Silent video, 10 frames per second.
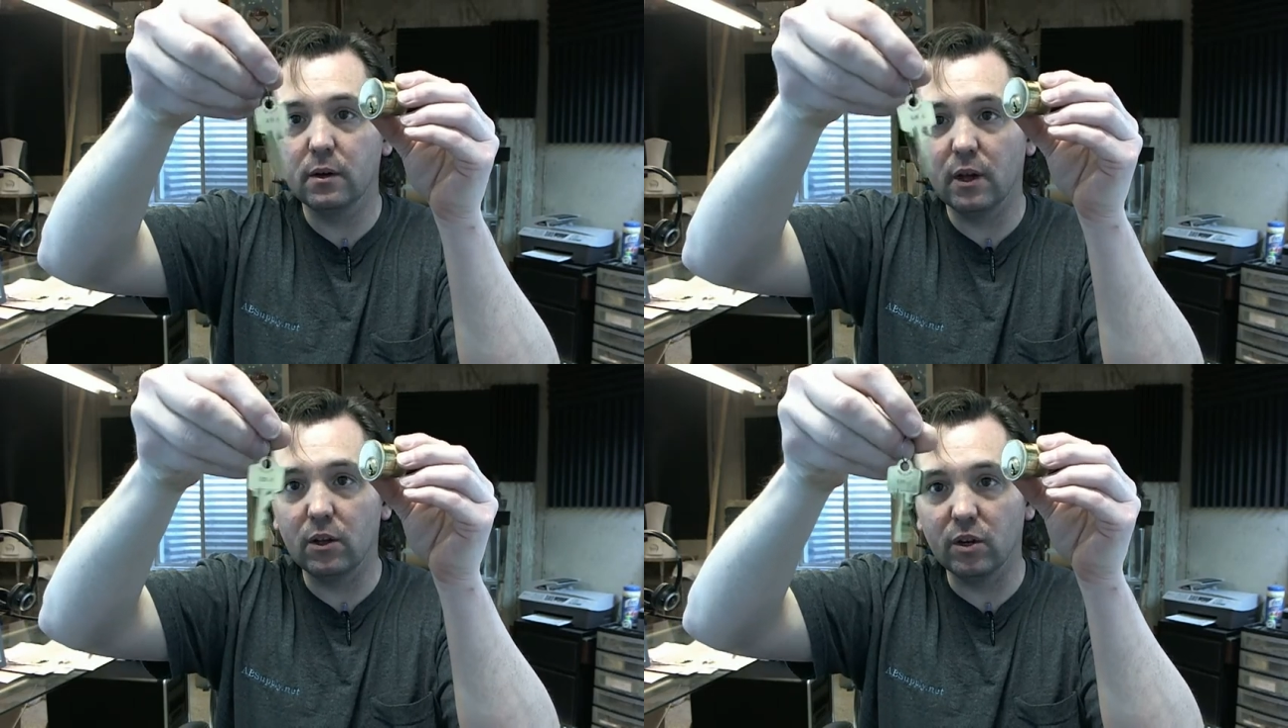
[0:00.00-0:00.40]

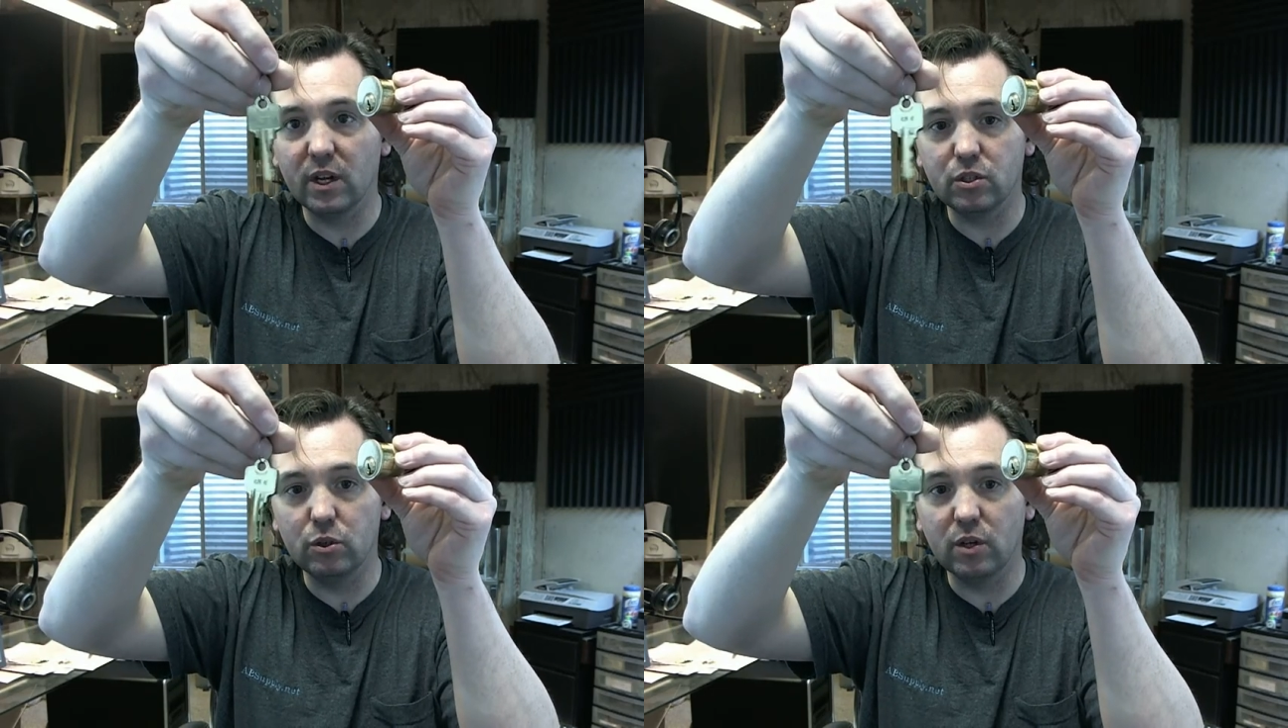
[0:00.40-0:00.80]
and you'll
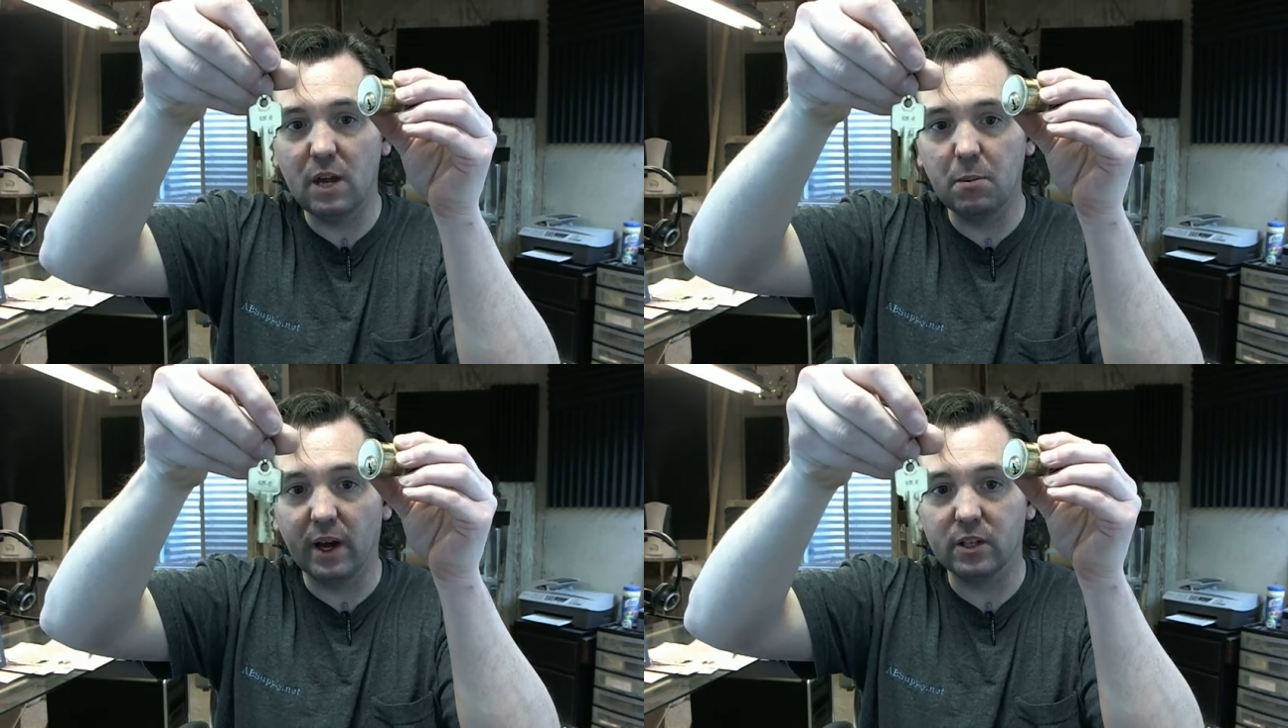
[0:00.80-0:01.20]
get two
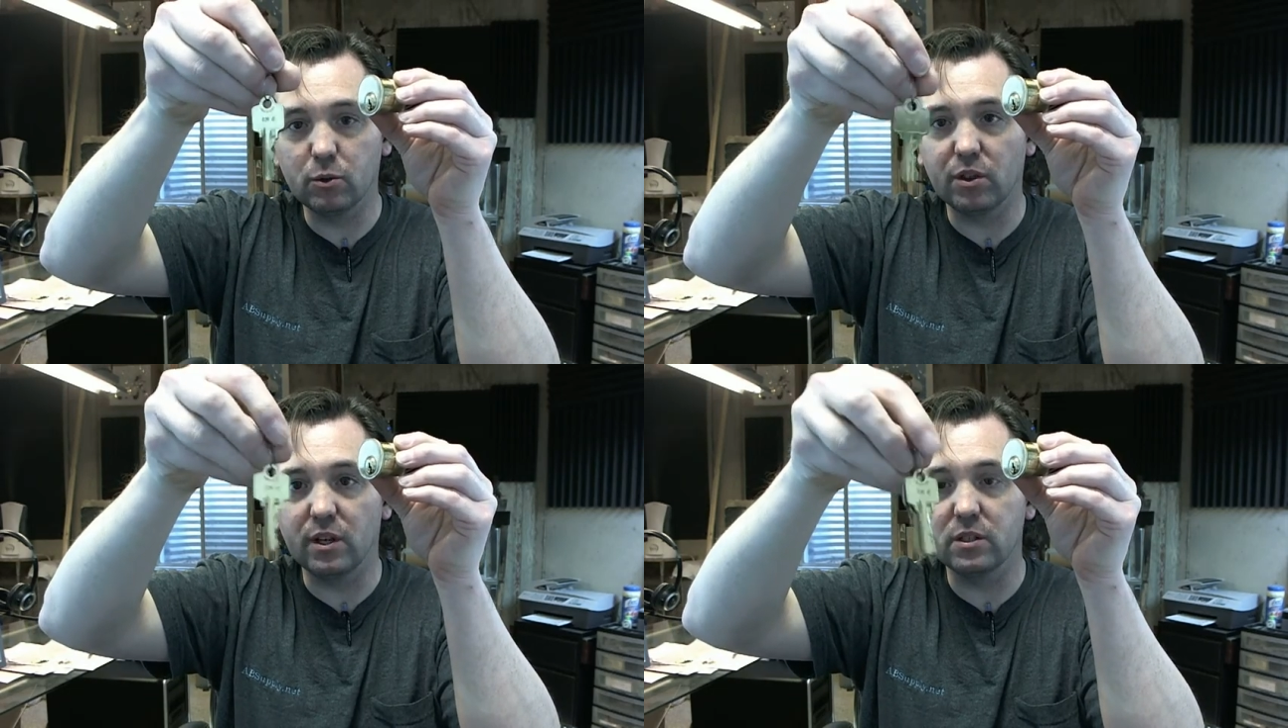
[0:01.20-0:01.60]
key blanks
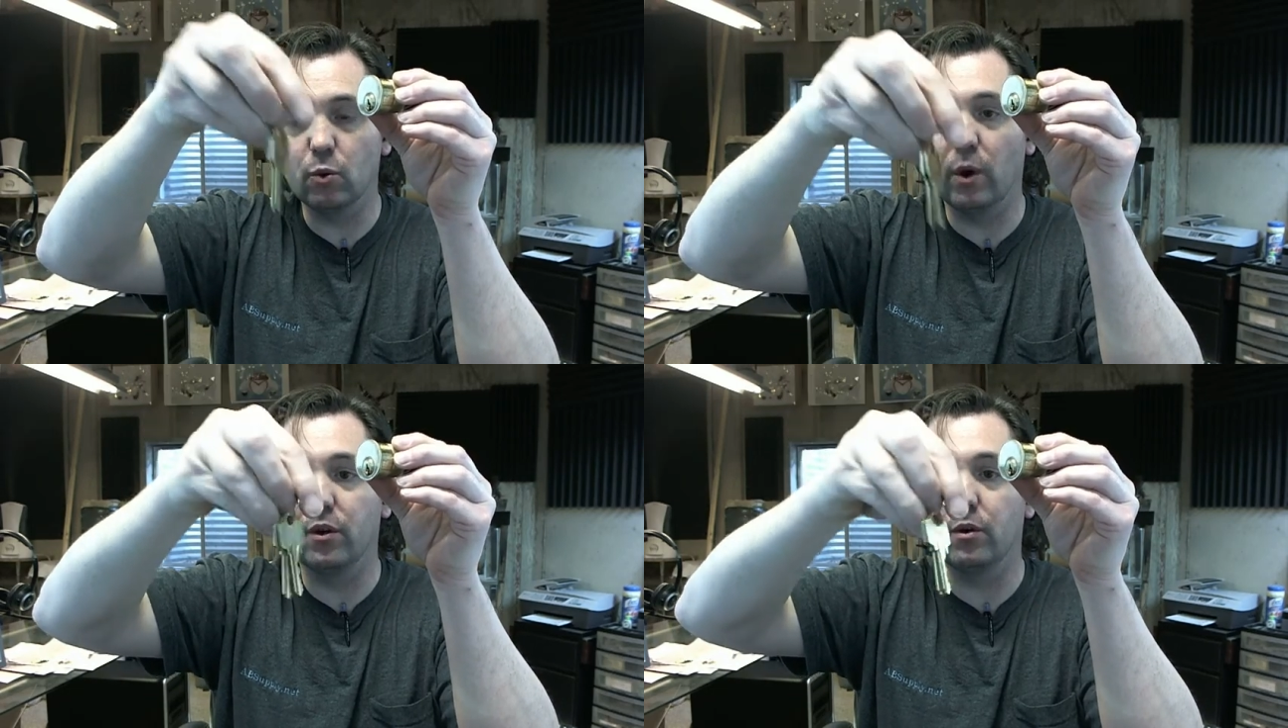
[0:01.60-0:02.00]
with this,
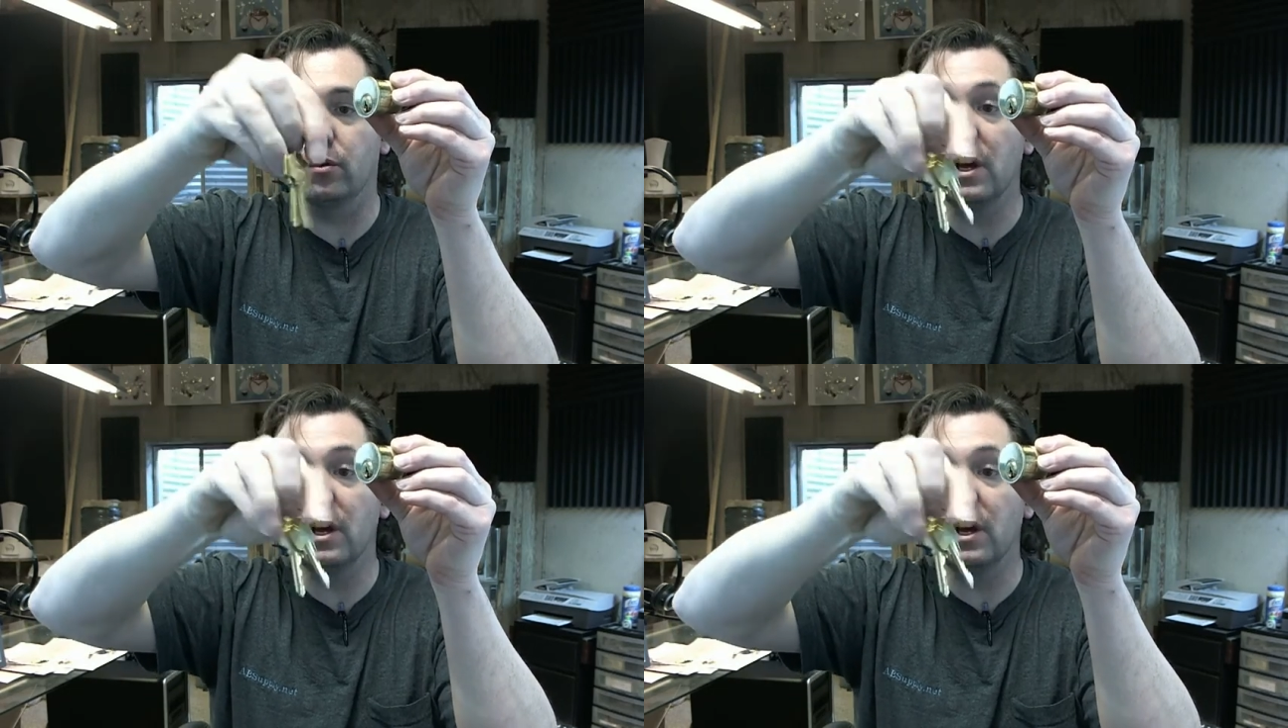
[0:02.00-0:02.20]
whether